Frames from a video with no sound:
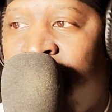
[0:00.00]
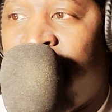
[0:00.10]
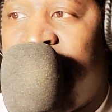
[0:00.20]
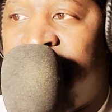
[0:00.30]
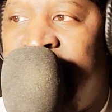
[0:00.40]

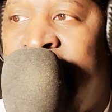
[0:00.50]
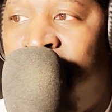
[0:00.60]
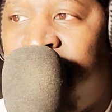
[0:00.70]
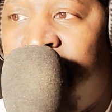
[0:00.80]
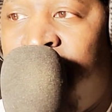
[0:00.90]
reach
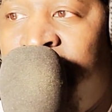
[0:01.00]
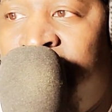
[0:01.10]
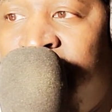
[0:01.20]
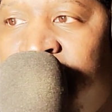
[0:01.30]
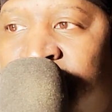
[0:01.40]
out to
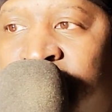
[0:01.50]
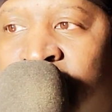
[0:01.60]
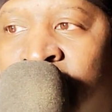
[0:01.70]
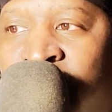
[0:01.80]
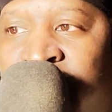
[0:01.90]
William to
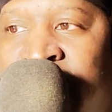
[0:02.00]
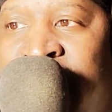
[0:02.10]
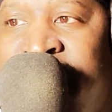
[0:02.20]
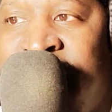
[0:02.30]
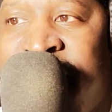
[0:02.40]
offer
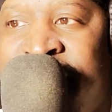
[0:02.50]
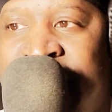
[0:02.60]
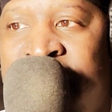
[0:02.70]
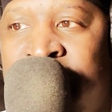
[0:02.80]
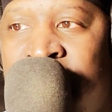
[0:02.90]
his
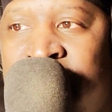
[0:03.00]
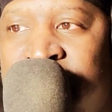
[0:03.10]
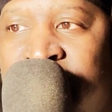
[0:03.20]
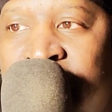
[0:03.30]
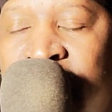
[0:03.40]
assistance,